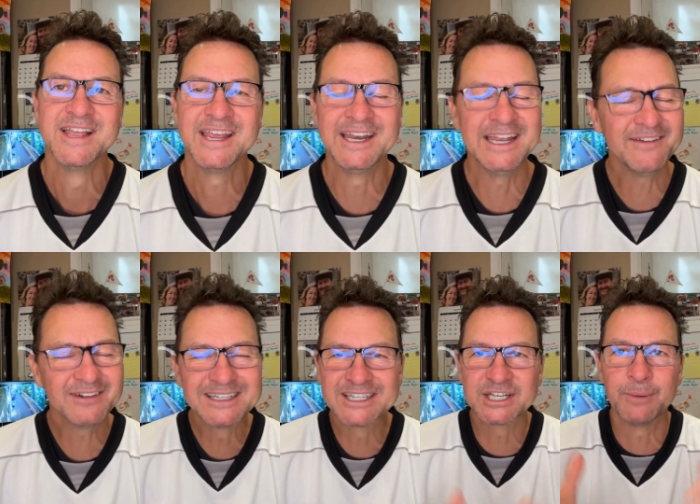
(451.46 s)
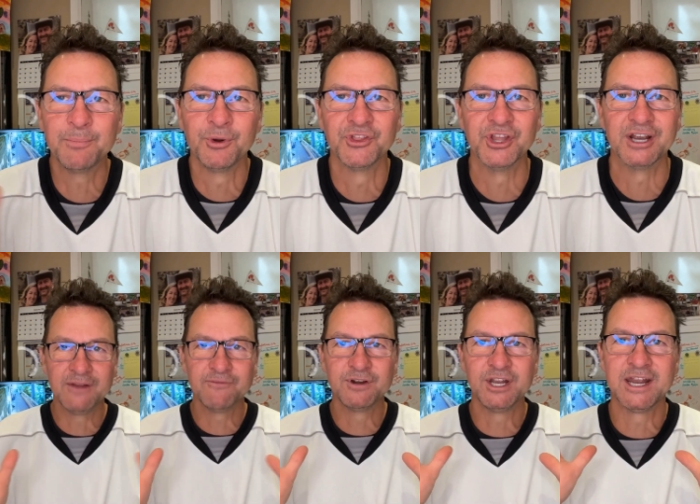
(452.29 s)
And even simple things,
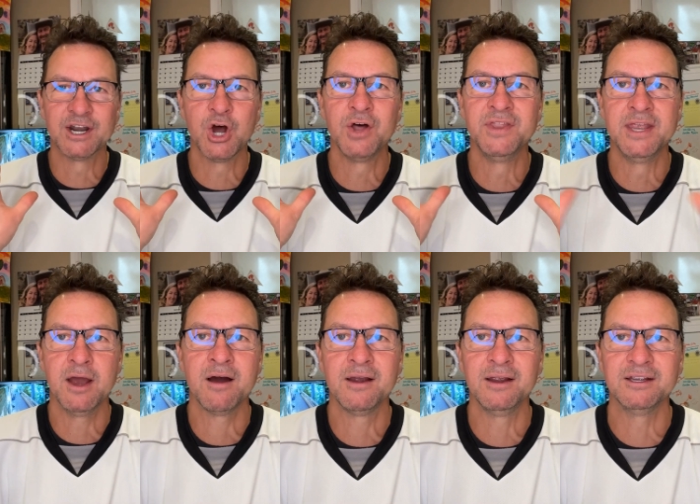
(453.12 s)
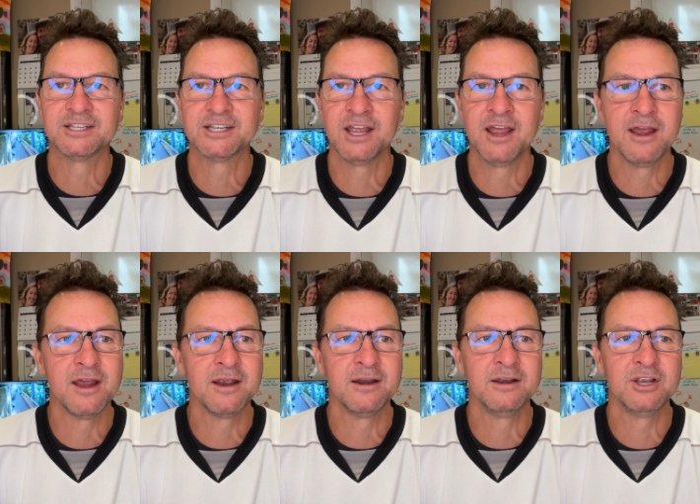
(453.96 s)
even you get on the ice,
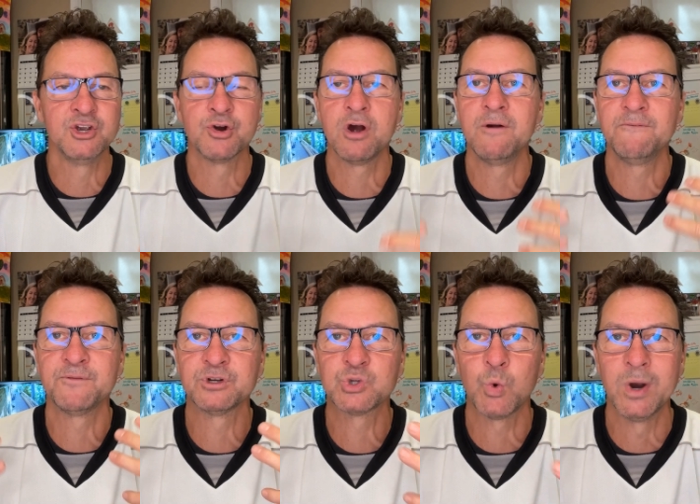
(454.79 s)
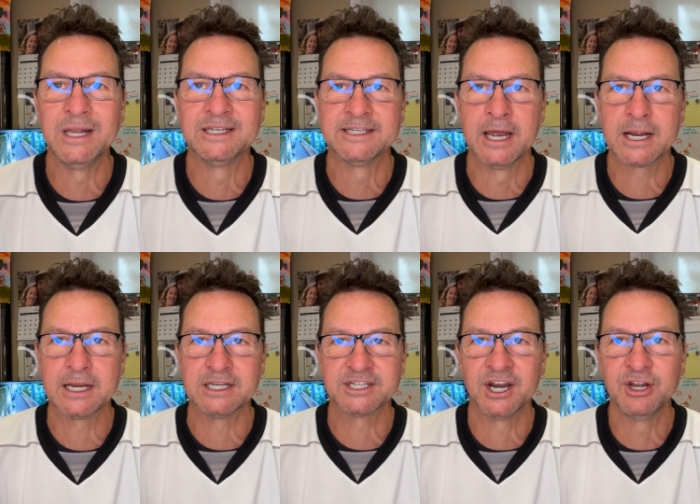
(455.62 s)
and you're out for twenty
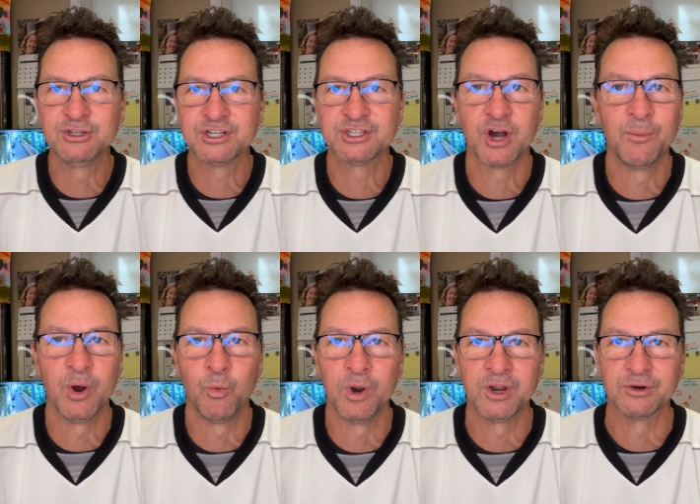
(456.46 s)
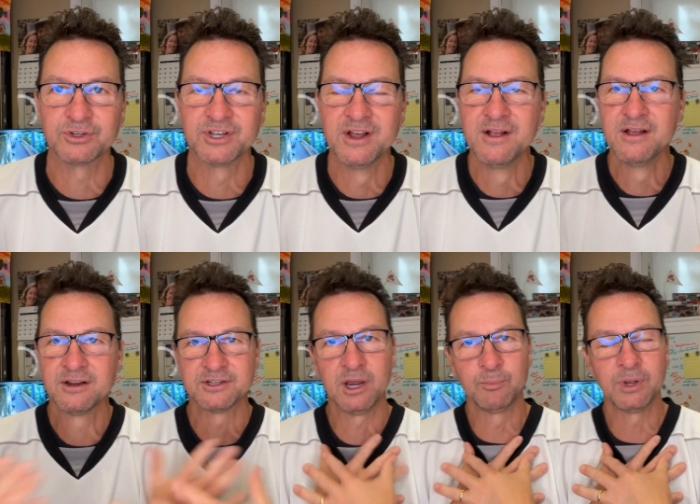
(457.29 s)
seconds. And I used to tell my wingers,
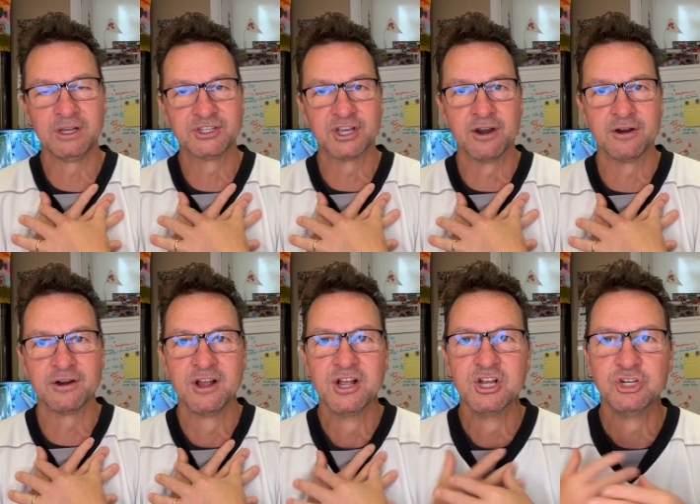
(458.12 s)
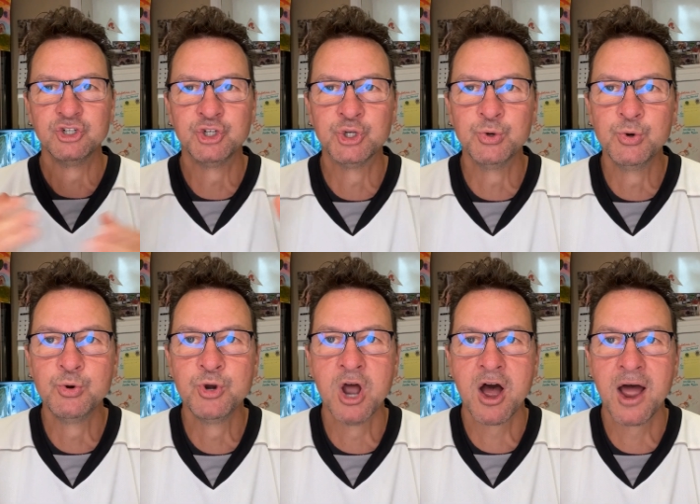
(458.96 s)
because I played center, do
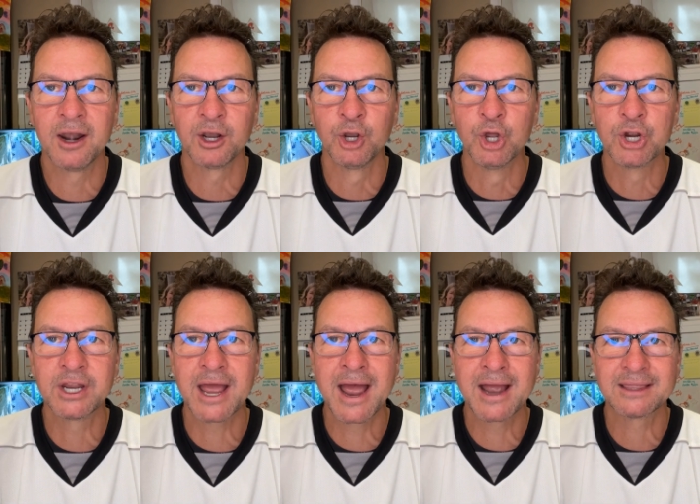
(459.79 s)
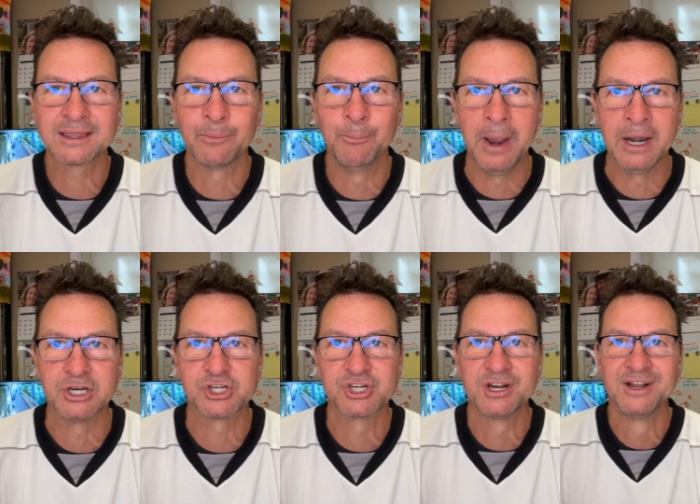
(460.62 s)
not look at the
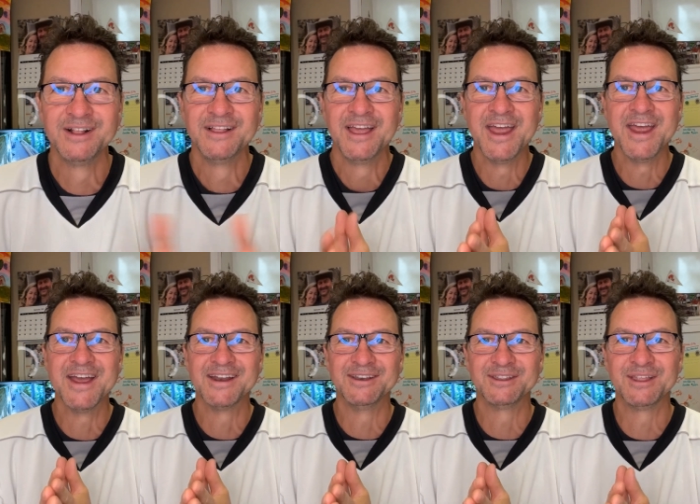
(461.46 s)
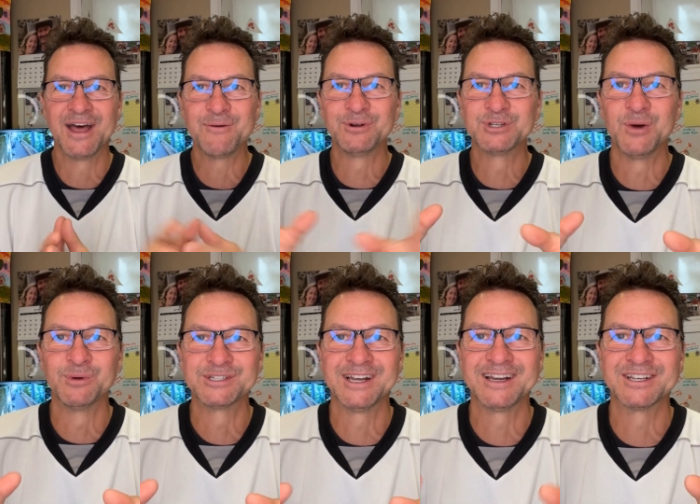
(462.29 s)
bench. And that was
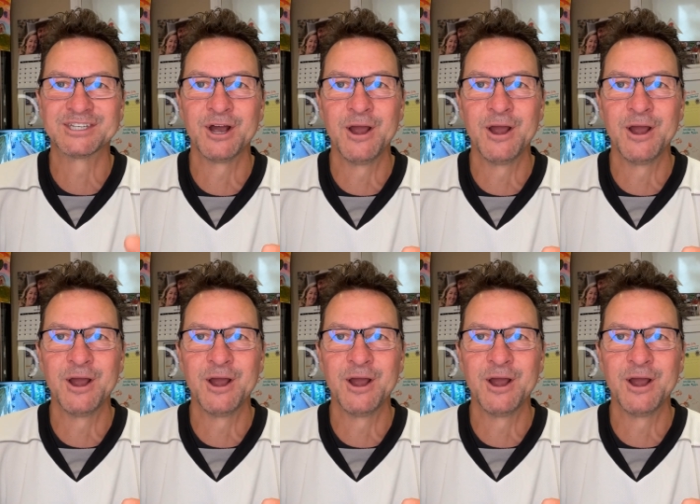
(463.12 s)
almost like a,